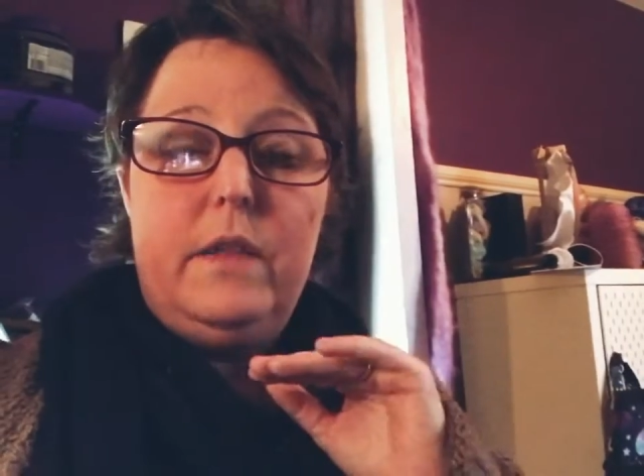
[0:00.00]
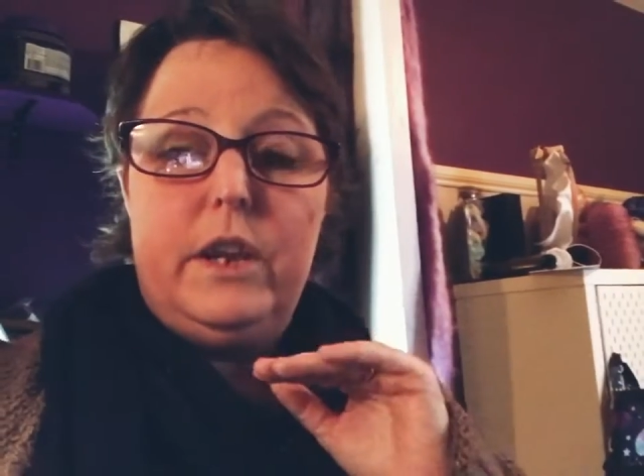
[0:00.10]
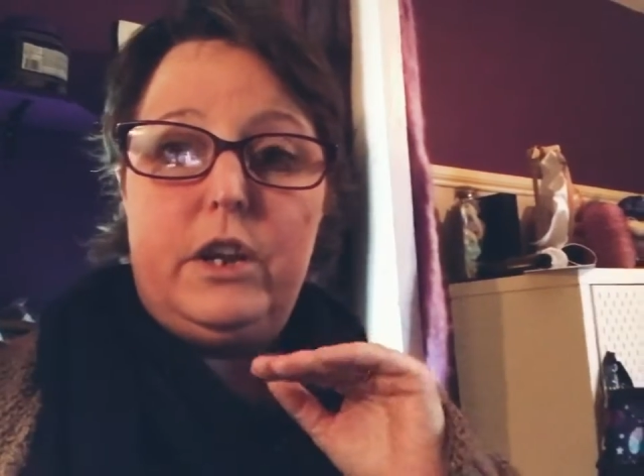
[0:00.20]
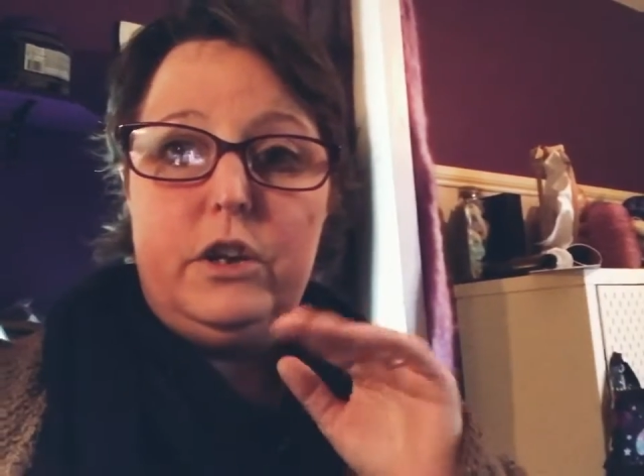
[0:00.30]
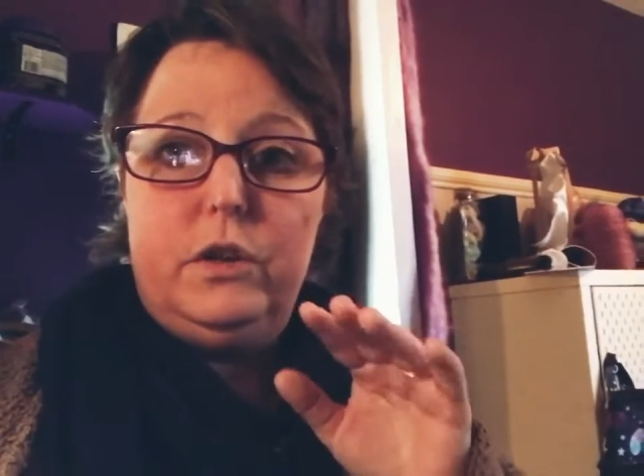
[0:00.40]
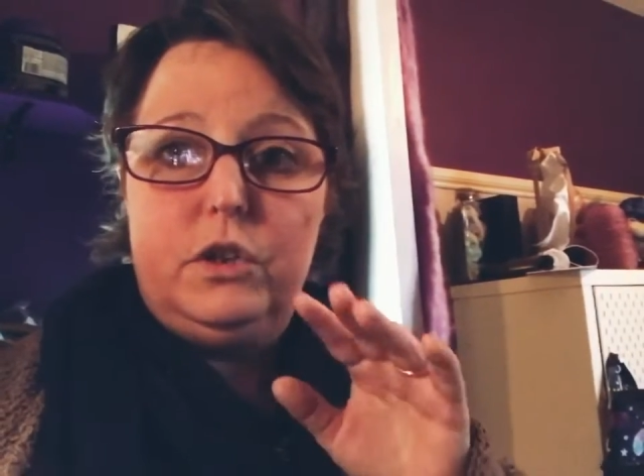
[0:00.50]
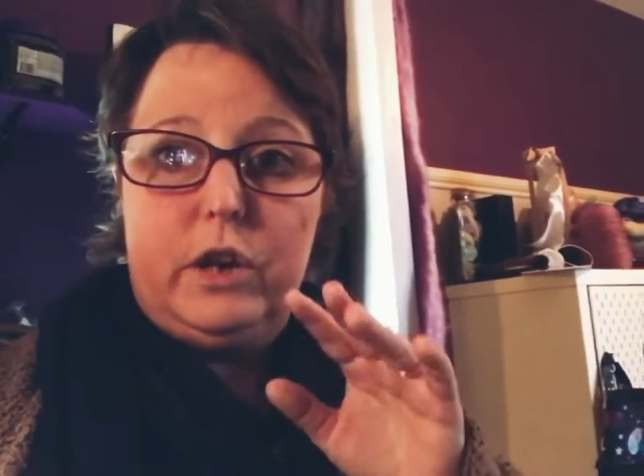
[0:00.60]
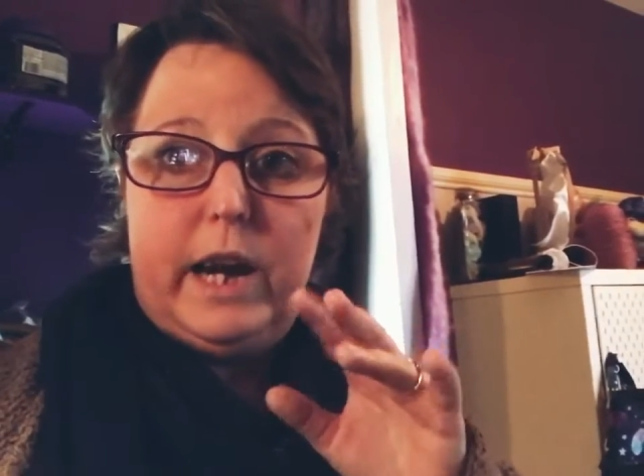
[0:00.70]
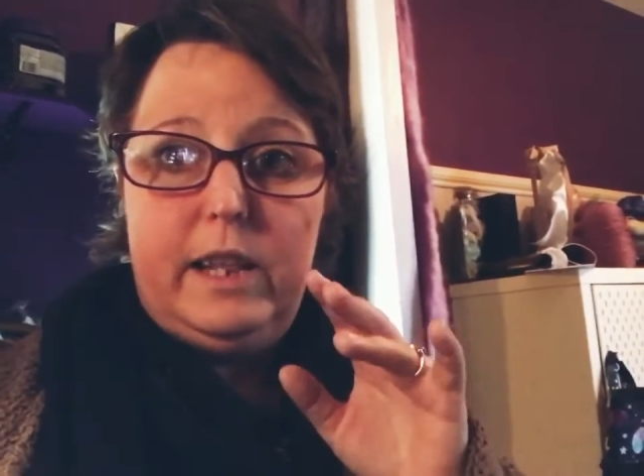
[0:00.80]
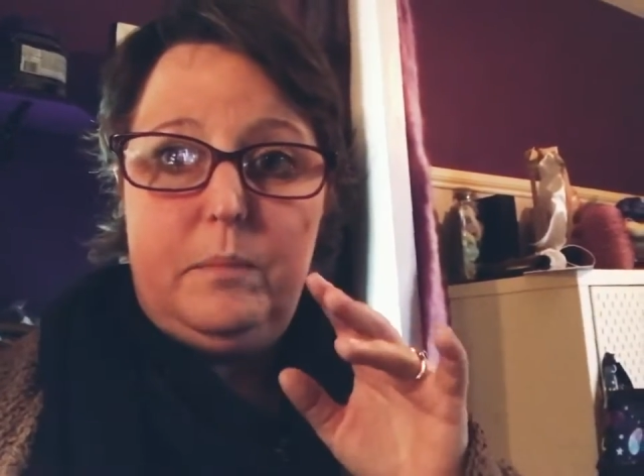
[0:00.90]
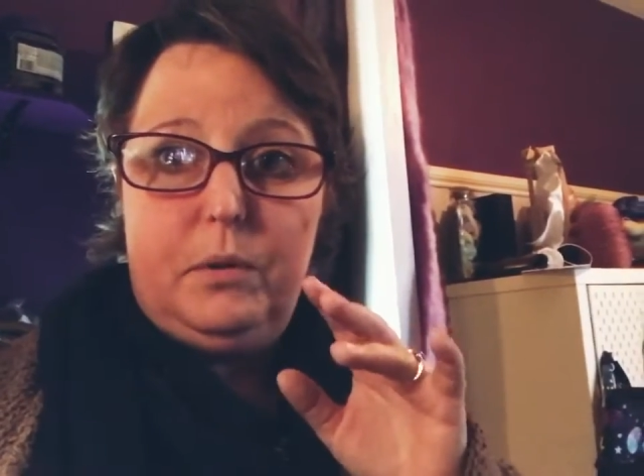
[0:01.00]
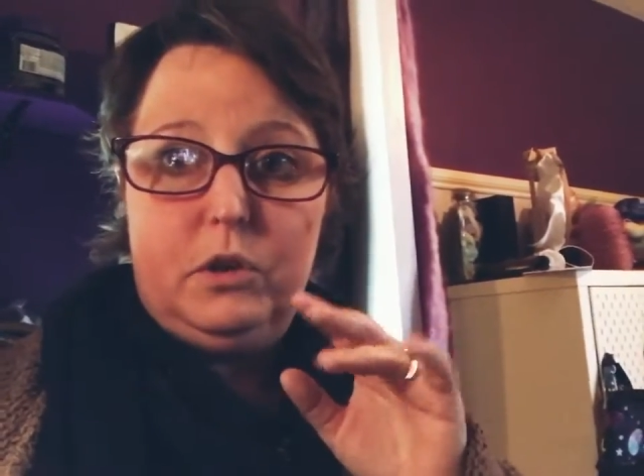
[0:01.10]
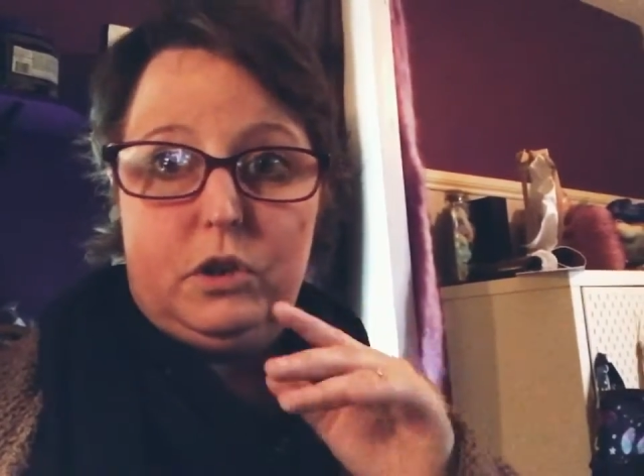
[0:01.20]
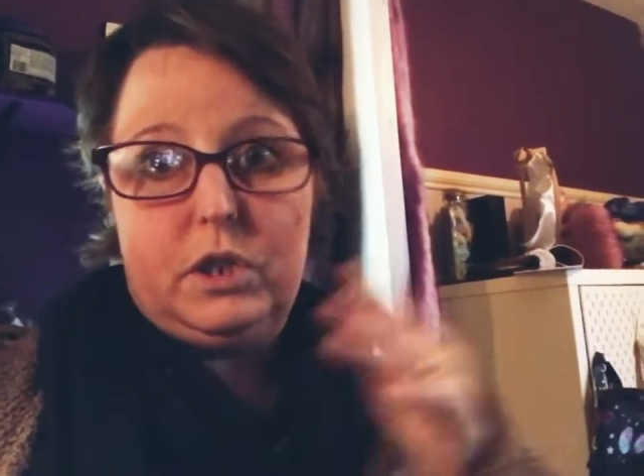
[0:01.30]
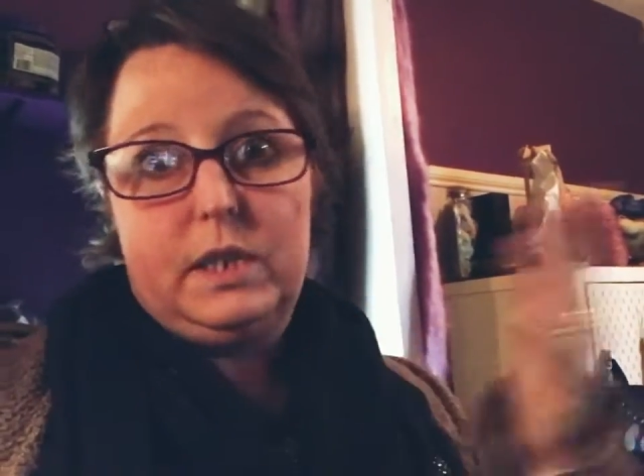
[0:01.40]
that you can use on any of the
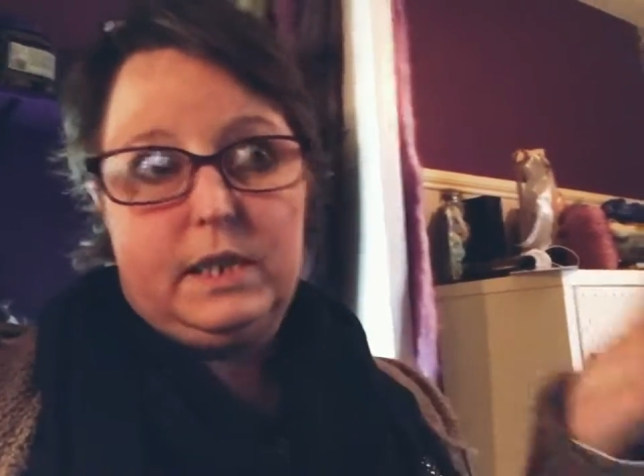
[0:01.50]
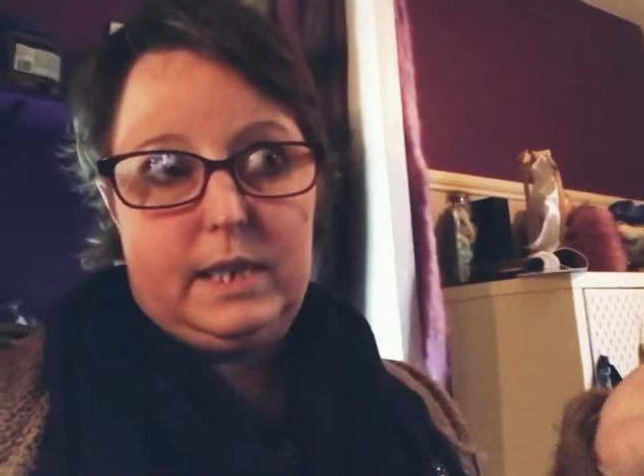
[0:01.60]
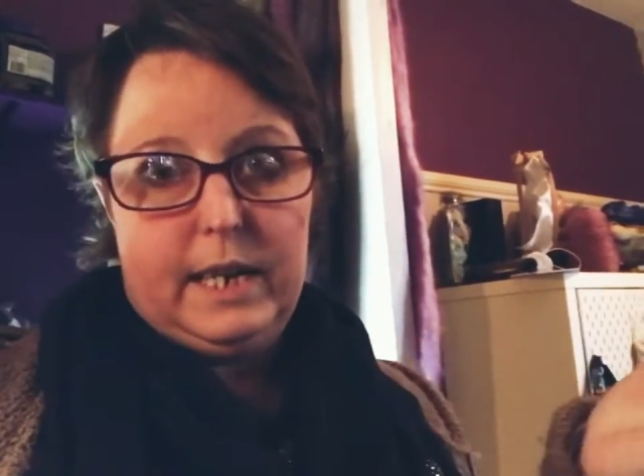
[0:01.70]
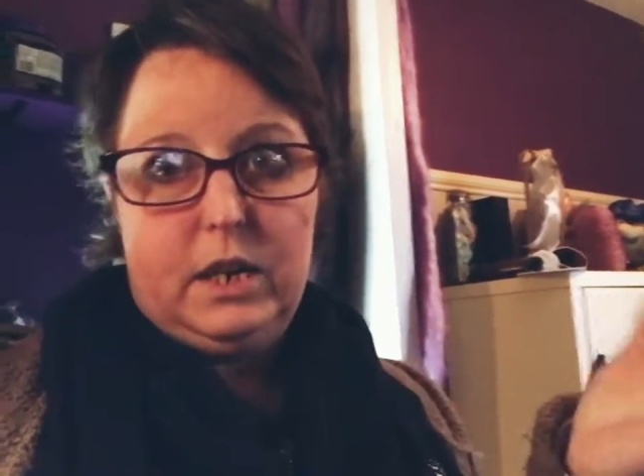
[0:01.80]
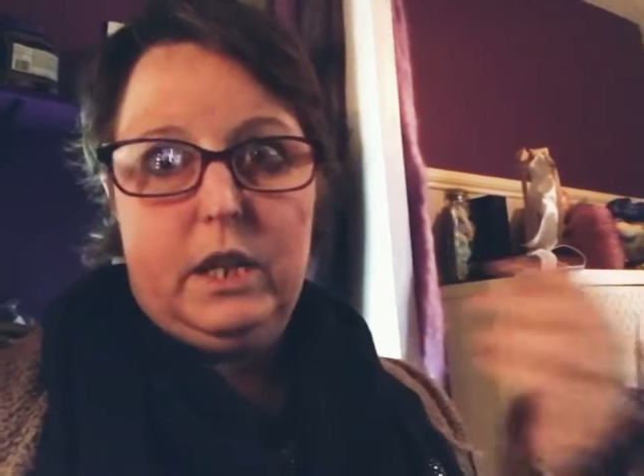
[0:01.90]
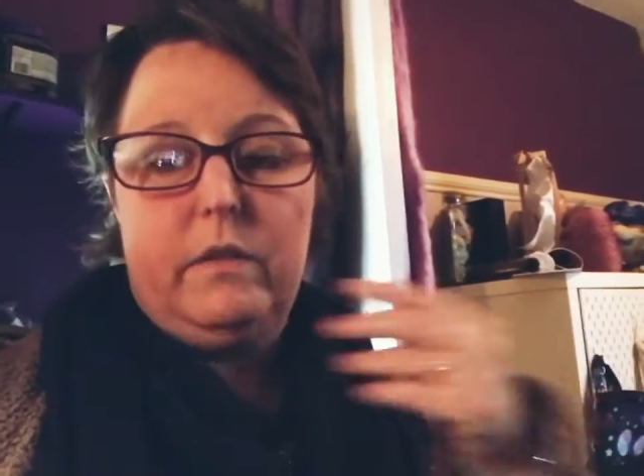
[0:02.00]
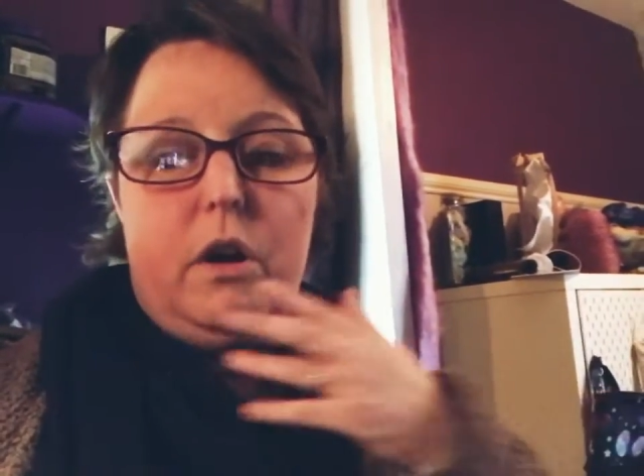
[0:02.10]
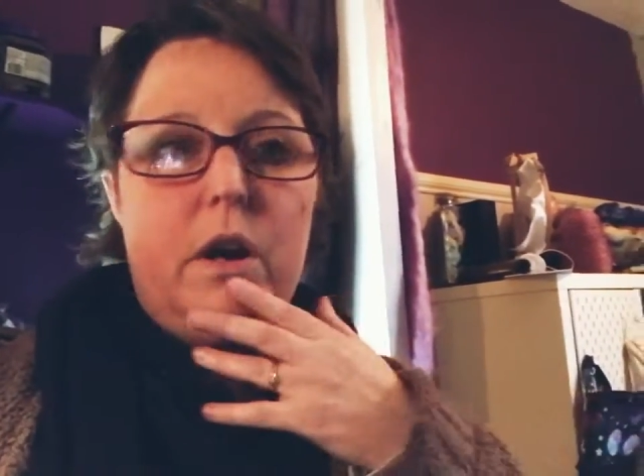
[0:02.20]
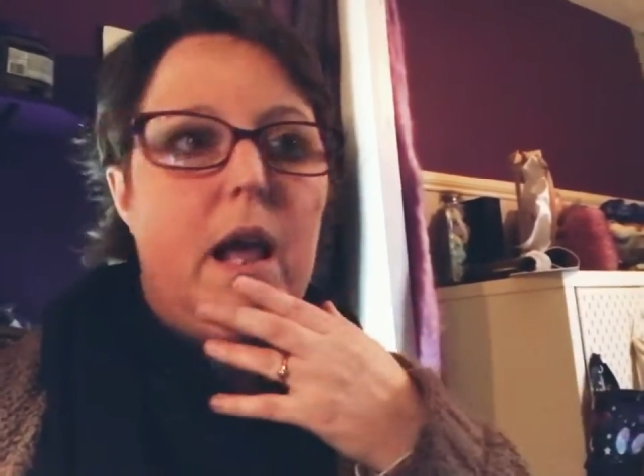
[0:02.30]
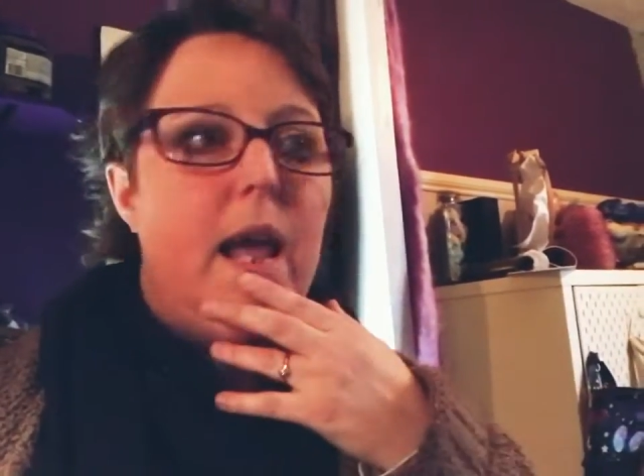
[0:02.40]
products, as I said earlier on,